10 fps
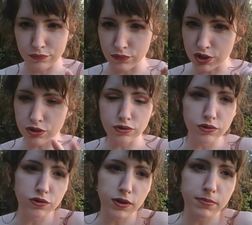gender
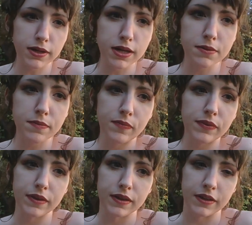neutral upbringing,
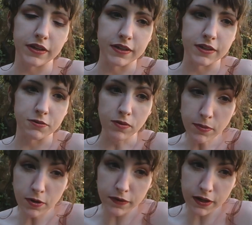is
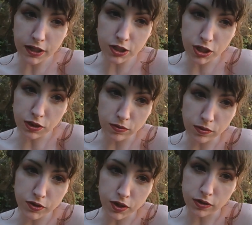removing gender
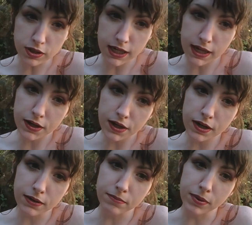roles altogether
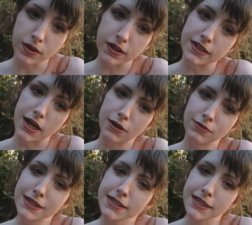and burning down
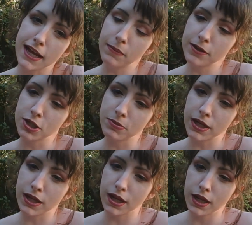the establishment.